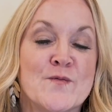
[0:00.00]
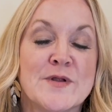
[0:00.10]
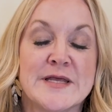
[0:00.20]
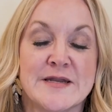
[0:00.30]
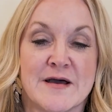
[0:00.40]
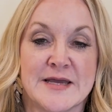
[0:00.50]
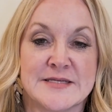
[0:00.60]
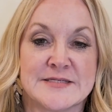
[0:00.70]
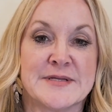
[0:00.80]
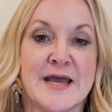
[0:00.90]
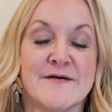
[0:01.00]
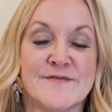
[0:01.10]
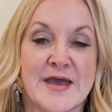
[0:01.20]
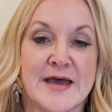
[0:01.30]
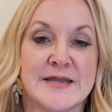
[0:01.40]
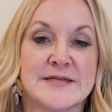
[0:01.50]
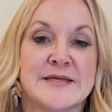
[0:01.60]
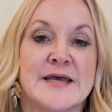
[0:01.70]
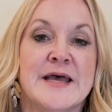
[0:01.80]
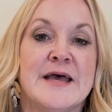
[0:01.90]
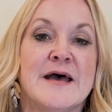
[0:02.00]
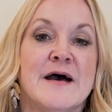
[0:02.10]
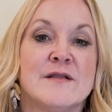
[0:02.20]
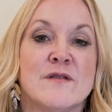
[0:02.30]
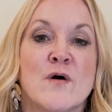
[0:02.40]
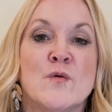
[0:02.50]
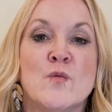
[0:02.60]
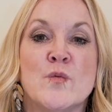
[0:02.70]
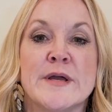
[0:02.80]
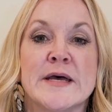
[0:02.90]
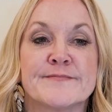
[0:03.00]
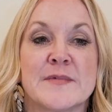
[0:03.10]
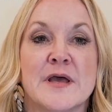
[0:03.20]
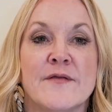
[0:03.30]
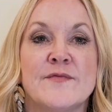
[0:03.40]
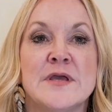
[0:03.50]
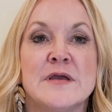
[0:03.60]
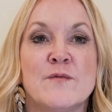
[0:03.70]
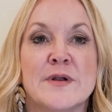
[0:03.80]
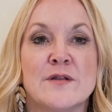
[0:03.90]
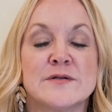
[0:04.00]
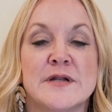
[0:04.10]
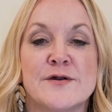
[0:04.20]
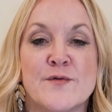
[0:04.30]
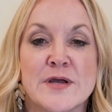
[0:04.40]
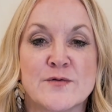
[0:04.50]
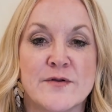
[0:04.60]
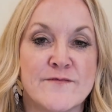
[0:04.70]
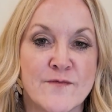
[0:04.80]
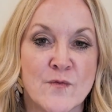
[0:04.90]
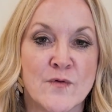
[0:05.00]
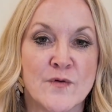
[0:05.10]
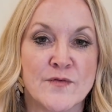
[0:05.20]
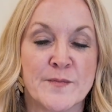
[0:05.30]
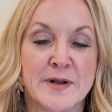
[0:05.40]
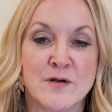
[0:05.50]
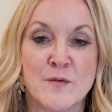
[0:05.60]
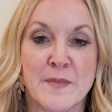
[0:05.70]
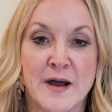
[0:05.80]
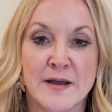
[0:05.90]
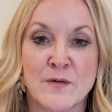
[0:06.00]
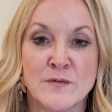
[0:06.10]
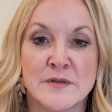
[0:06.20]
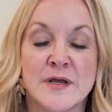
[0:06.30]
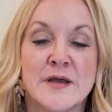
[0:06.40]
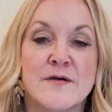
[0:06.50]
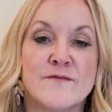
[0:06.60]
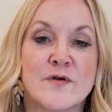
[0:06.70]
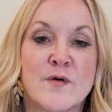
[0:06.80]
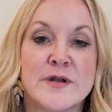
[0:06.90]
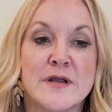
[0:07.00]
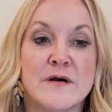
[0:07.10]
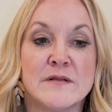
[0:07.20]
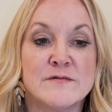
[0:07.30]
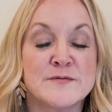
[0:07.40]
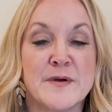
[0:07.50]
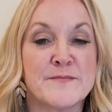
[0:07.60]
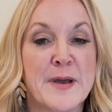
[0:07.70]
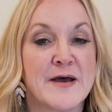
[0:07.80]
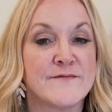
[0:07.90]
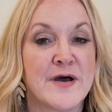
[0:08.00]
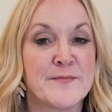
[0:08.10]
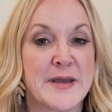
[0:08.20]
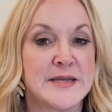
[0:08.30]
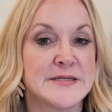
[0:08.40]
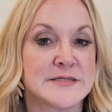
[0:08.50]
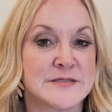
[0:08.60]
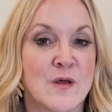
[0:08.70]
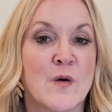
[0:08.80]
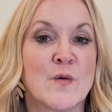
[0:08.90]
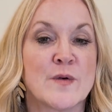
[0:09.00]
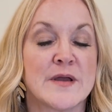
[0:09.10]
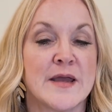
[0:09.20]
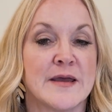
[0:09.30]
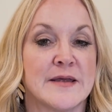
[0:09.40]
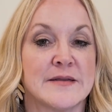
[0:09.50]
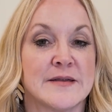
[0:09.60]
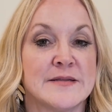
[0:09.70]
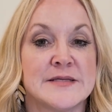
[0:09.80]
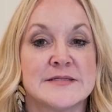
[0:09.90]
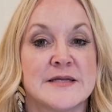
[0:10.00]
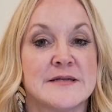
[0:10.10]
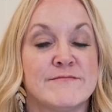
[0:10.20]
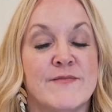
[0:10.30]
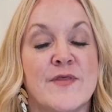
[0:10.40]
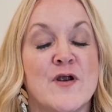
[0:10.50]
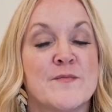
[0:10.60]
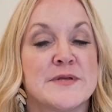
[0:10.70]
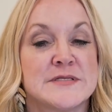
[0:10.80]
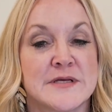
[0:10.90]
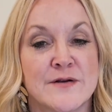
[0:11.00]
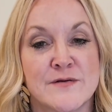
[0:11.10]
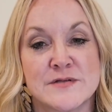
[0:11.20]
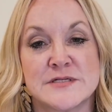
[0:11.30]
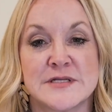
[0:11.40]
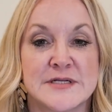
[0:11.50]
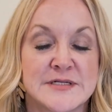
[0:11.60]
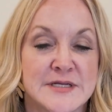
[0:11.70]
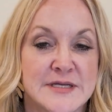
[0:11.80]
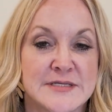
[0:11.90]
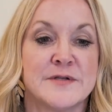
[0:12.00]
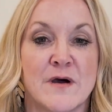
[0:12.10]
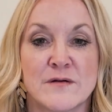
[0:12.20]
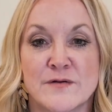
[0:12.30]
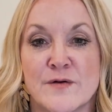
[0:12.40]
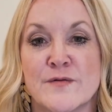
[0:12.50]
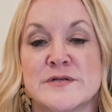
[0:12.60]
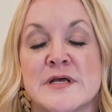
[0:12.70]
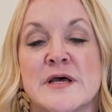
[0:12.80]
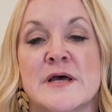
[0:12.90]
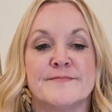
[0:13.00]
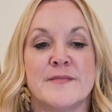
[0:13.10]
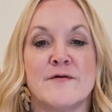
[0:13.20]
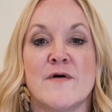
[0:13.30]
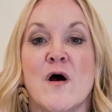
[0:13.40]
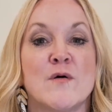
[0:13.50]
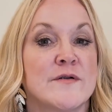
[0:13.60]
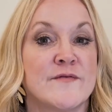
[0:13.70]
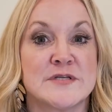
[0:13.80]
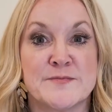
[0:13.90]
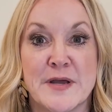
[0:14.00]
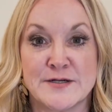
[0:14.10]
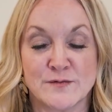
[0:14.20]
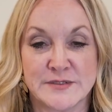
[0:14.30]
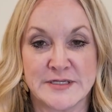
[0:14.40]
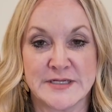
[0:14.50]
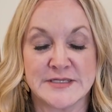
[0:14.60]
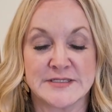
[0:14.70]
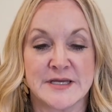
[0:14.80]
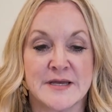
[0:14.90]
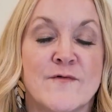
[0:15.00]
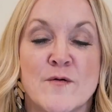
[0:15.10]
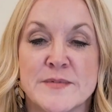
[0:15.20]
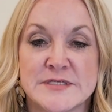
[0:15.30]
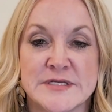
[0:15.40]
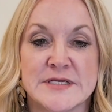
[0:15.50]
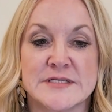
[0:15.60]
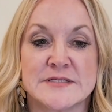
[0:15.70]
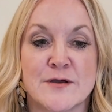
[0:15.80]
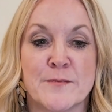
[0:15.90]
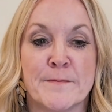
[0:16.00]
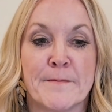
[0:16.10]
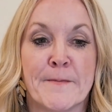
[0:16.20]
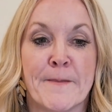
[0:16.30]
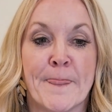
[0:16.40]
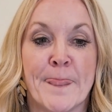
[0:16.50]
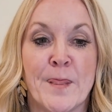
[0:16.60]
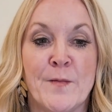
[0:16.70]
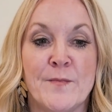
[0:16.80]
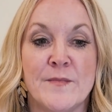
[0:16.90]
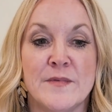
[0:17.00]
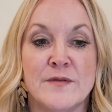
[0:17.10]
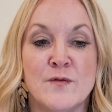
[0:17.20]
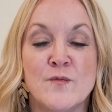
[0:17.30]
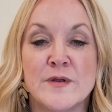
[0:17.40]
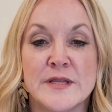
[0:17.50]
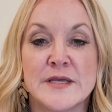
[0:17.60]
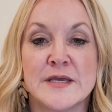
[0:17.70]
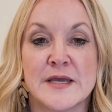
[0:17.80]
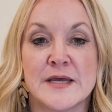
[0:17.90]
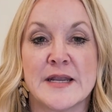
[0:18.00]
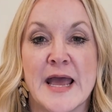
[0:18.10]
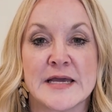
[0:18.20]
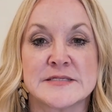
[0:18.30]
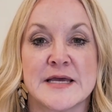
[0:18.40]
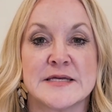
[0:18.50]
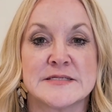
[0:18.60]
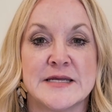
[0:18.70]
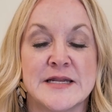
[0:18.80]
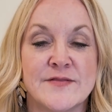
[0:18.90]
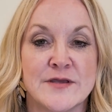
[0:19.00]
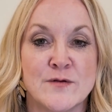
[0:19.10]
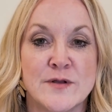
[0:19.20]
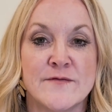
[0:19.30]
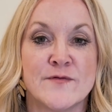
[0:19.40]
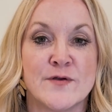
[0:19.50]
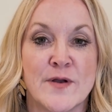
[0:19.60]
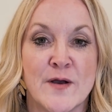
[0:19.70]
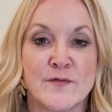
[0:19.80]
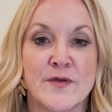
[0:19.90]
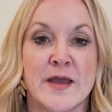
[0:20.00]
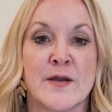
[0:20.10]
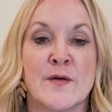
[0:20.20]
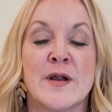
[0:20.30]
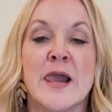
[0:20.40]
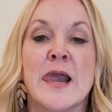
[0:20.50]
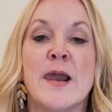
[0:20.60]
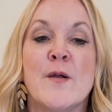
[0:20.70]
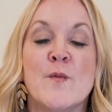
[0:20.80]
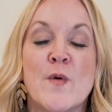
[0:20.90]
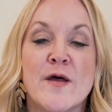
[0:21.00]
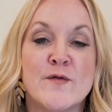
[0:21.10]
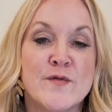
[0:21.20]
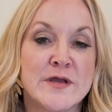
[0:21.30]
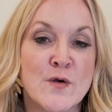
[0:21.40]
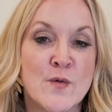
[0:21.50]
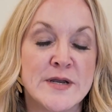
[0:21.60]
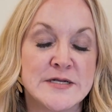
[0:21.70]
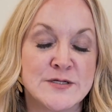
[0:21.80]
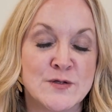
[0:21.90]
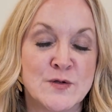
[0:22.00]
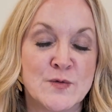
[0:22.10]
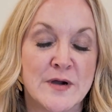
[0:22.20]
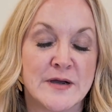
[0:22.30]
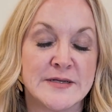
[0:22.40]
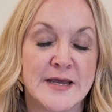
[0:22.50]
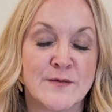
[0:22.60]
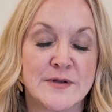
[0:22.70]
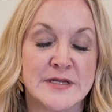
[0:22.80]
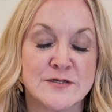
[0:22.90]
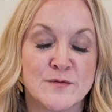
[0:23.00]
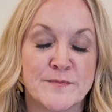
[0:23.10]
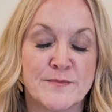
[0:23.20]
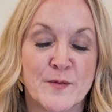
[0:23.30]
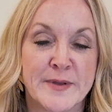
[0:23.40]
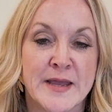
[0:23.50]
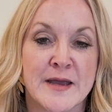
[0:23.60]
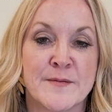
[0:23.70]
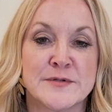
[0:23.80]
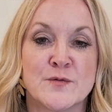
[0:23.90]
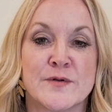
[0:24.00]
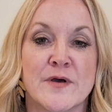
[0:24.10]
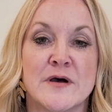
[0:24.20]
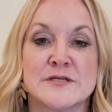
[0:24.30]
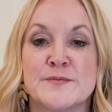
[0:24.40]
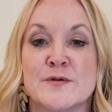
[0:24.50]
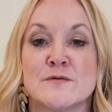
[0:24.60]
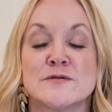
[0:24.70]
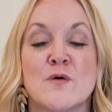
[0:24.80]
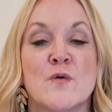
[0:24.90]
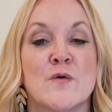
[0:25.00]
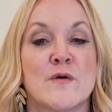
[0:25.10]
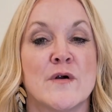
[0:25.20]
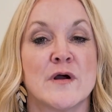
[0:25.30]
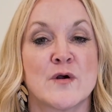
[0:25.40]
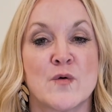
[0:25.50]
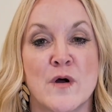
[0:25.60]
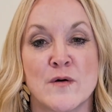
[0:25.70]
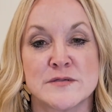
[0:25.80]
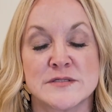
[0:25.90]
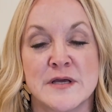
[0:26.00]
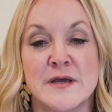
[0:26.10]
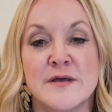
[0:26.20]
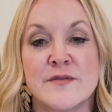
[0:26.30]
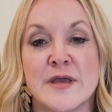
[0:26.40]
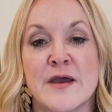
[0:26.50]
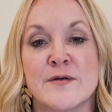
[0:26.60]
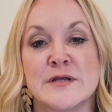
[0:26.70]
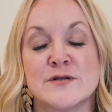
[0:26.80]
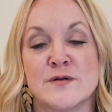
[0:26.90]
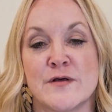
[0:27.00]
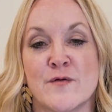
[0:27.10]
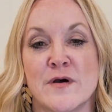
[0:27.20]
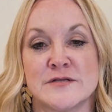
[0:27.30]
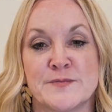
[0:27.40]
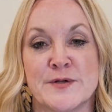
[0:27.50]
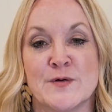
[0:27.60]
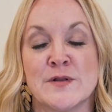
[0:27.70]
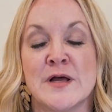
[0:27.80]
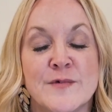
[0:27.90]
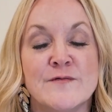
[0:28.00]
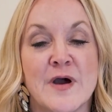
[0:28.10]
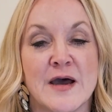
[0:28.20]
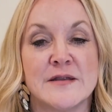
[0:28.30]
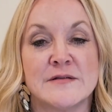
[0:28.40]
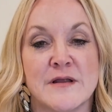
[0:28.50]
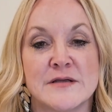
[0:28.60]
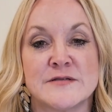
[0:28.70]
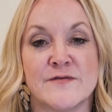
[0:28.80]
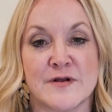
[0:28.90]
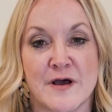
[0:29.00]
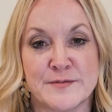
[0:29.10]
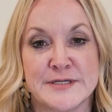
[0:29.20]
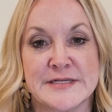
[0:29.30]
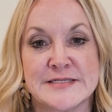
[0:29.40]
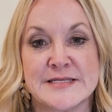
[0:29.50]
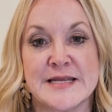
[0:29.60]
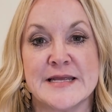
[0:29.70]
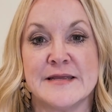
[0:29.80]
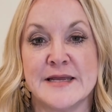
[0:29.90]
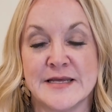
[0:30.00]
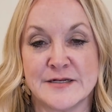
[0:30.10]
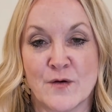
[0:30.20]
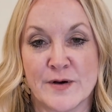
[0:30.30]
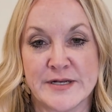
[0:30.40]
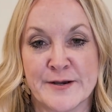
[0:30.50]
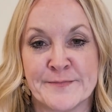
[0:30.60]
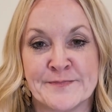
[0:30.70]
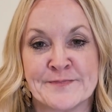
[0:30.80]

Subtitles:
really nice to have that, along with, I think when I looked at a directory for the medical mile for Gardendale, it was about 5 pages long and listed therapy centers, dentists, doctors of all different specialties, pharmacies. So you really can access anything you need for your health care rather than going to down into Birmingham to one of the hospitals or across the county to another hospital. You've got lots of good options in Gardendale.